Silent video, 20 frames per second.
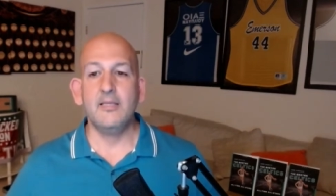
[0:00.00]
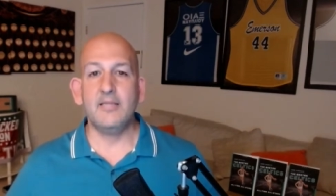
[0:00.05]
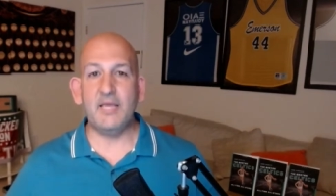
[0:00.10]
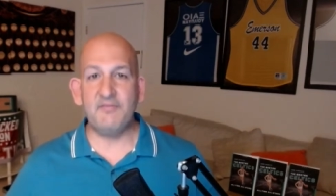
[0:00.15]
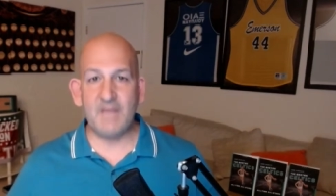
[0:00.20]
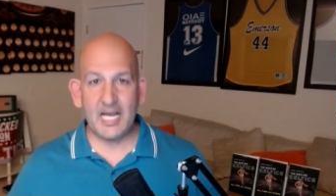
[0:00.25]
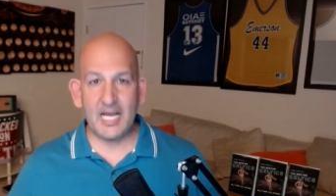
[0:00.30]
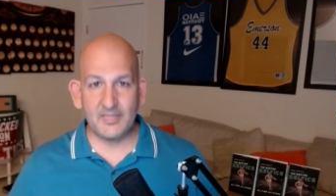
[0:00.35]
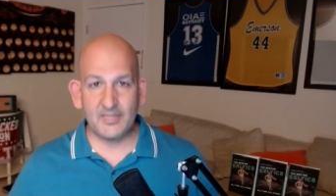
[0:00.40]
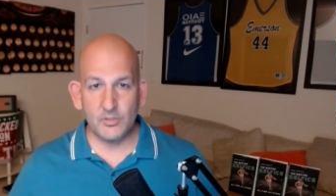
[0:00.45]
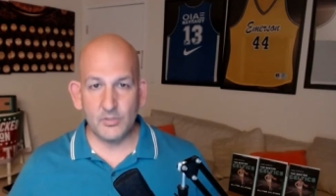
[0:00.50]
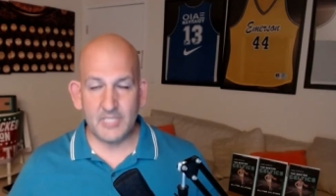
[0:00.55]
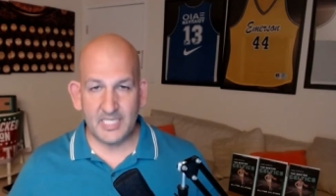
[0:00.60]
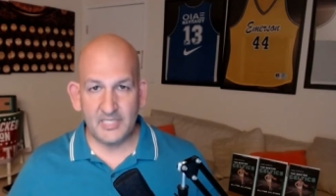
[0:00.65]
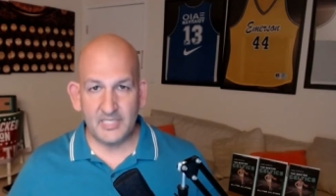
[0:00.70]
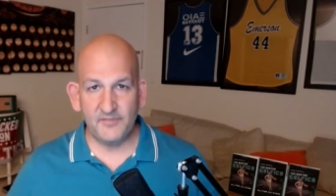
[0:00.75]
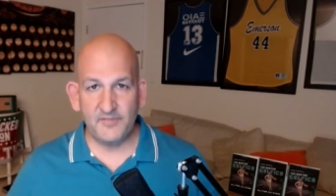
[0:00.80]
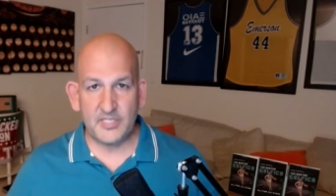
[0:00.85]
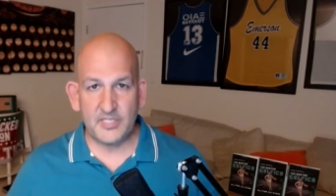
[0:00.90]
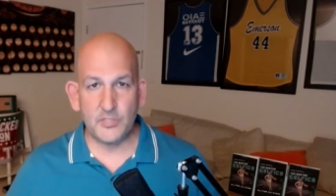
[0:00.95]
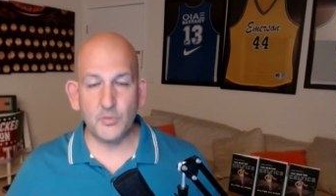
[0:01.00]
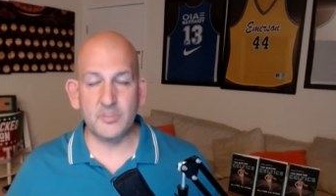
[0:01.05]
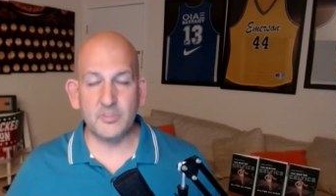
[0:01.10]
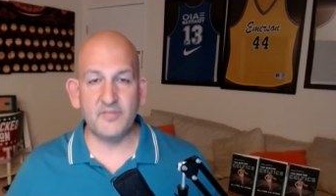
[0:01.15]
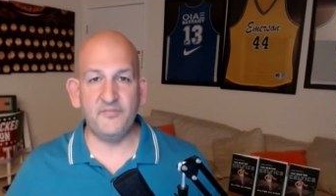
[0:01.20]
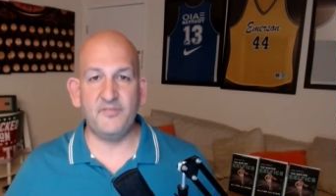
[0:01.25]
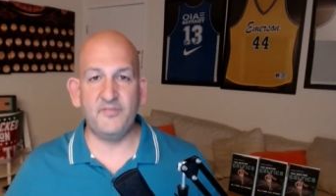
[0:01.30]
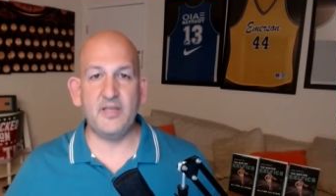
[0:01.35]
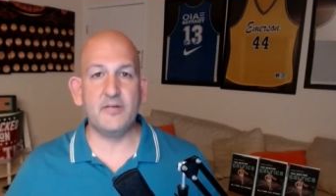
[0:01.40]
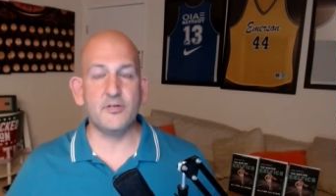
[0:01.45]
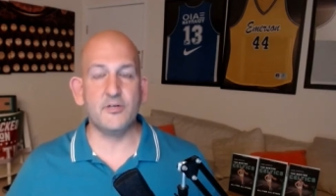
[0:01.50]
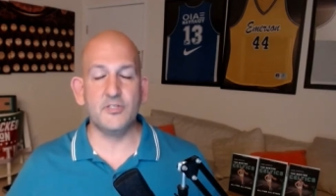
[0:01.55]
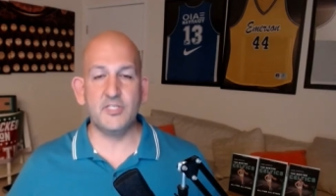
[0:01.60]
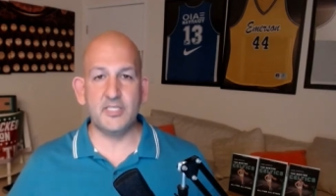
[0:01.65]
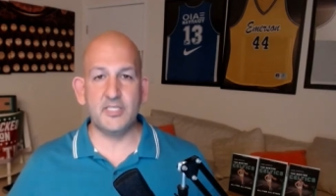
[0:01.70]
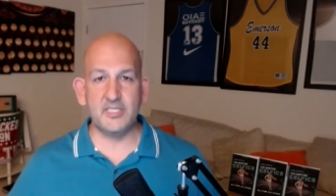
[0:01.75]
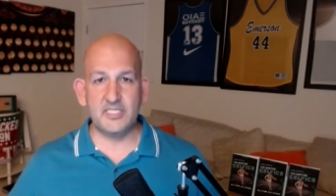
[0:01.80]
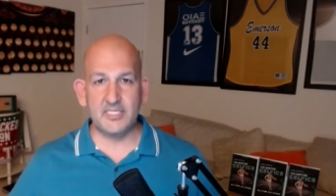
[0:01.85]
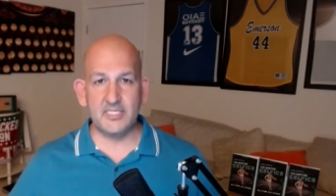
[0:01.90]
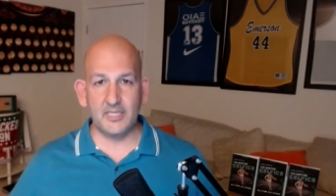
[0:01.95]
They've got those individual
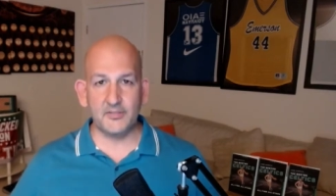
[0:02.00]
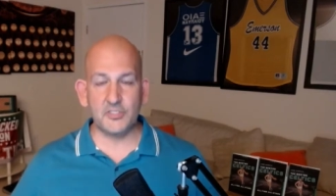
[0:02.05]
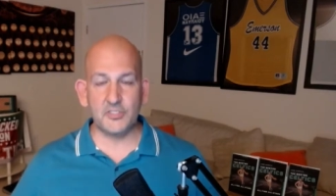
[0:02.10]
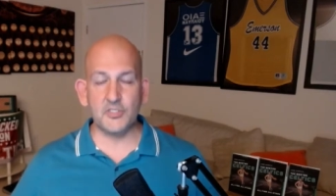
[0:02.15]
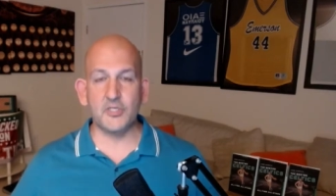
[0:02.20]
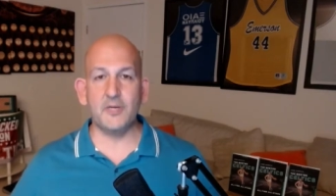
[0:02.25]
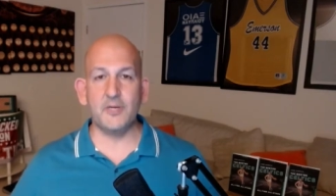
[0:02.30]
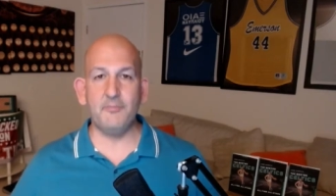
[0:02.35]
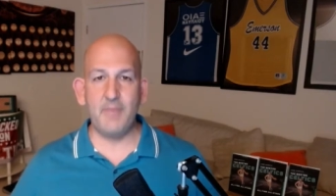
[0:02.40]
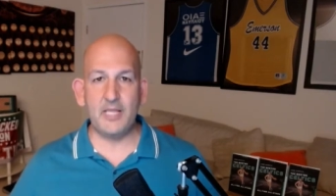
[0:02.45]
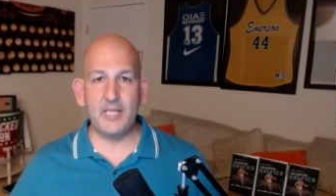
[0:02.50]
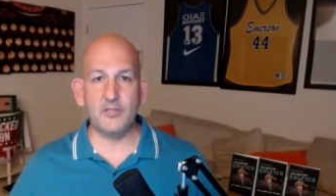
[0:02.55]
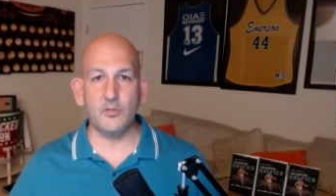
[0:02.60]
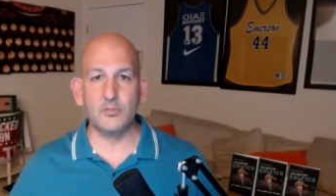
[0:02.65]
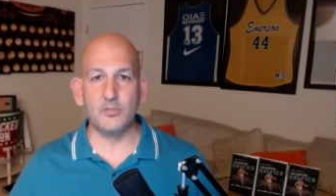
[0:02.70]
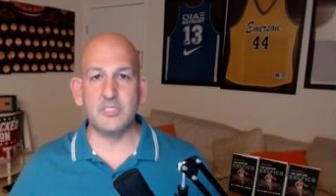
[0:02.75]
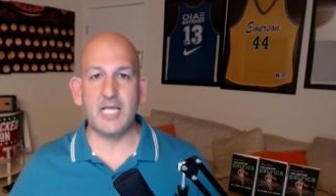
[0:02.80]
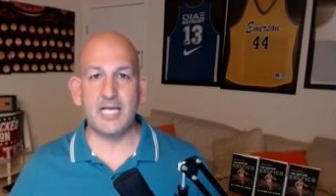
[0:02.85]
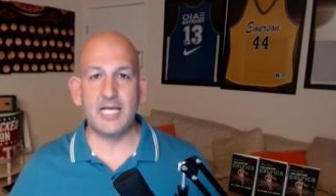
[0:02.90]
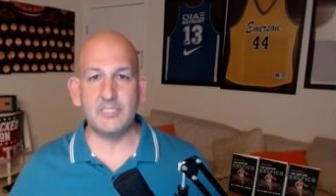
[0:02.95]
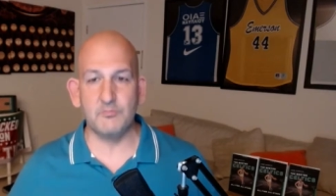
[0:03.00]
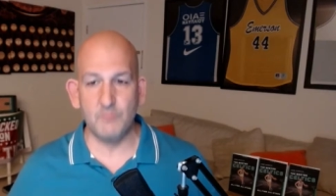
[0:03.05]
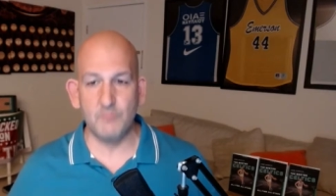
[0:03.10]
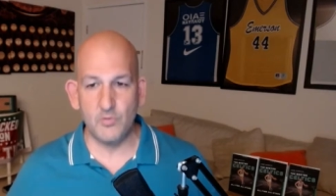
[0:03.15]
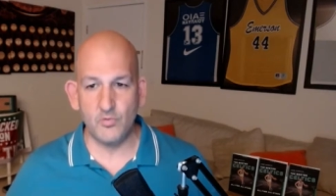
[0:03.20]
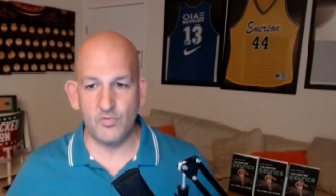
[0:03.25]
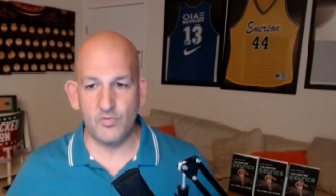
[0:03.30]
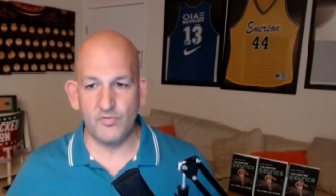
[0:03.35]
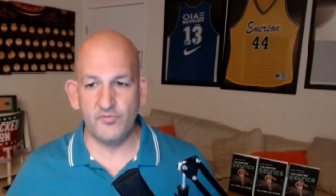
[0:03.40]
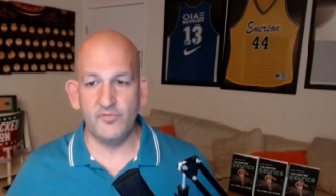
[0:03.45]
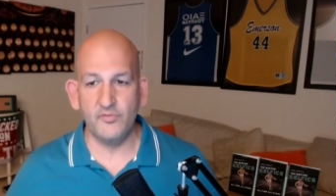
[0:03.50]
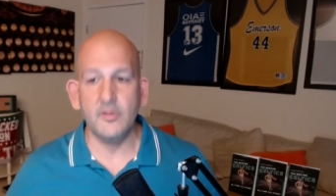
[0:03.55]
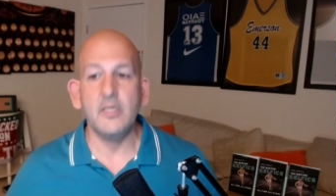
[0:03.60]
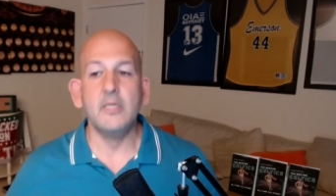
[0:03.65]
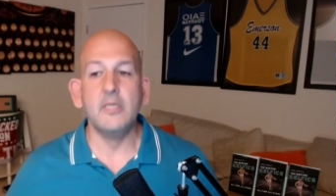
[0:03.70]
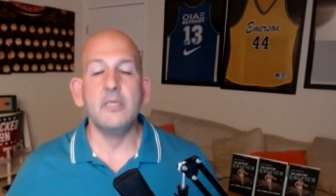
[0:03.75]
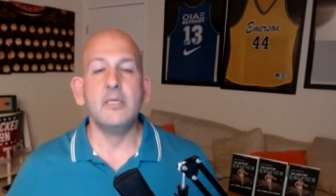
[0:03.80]
defenders, and the Celtics are going to make those guys move.